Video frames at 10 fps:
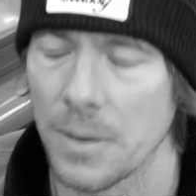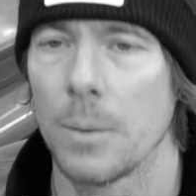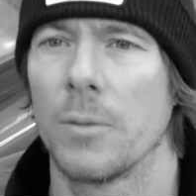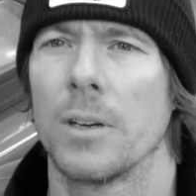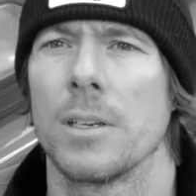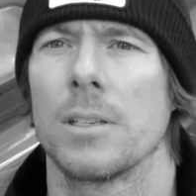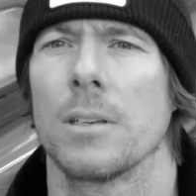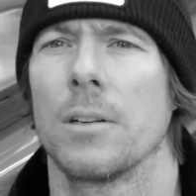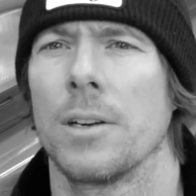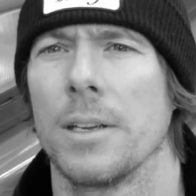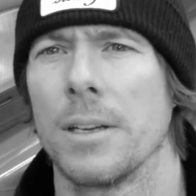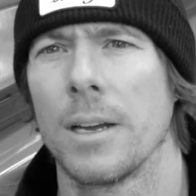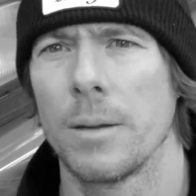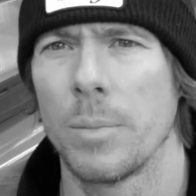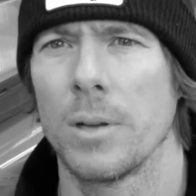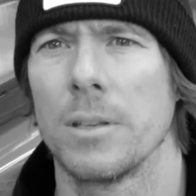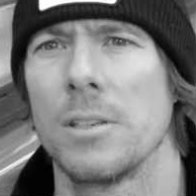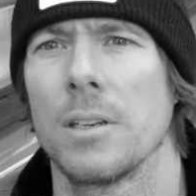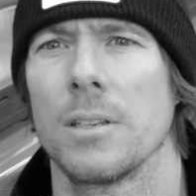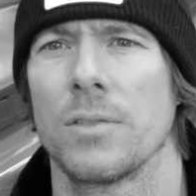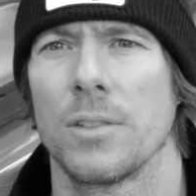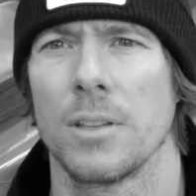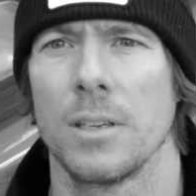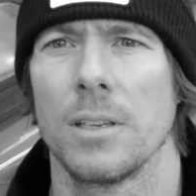very sorry. I apologize for the